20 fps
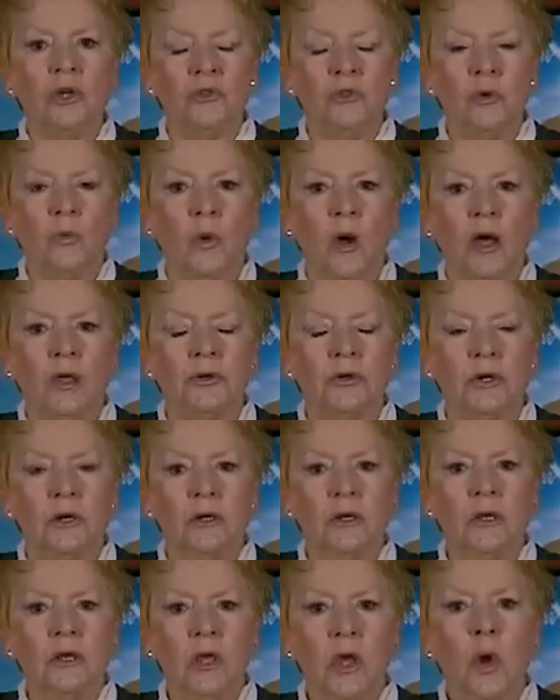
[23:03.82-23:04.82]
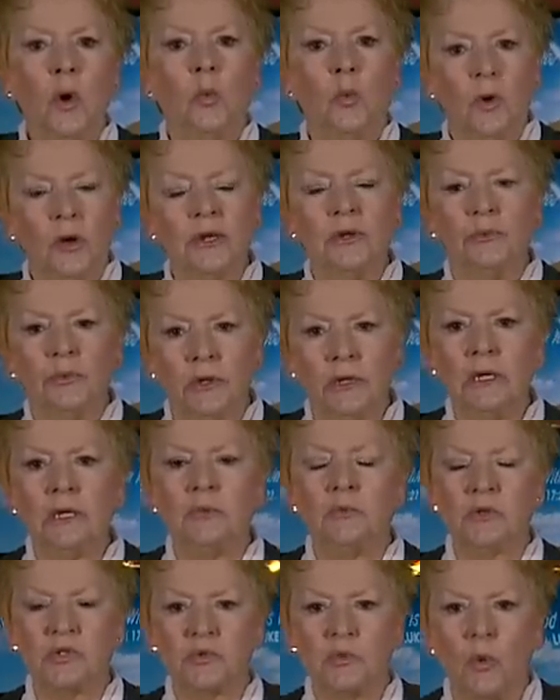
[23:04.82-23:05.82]
on the water. What he really
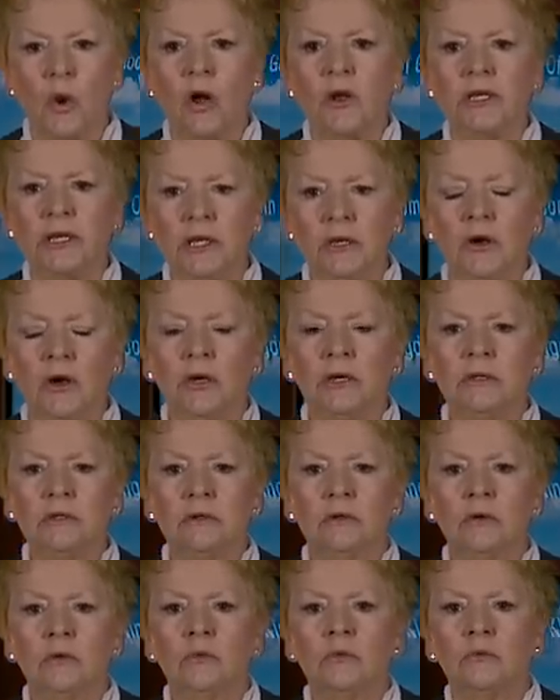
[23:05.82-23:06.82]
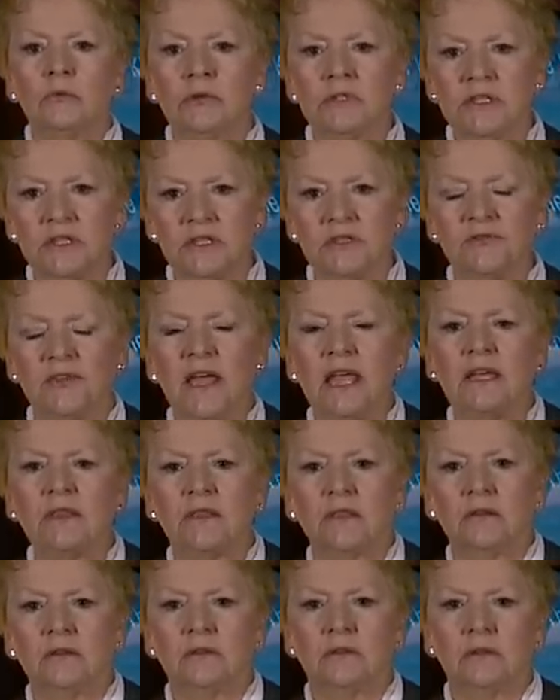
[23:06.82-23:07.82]
was walking on was his
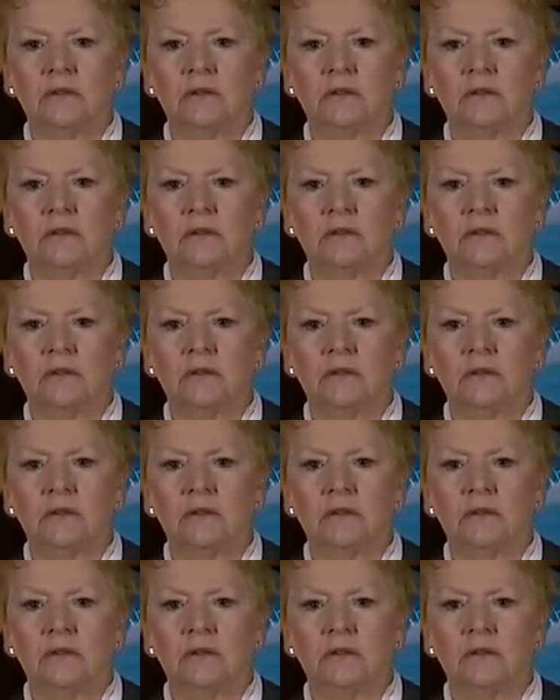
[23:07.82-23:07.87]
faith.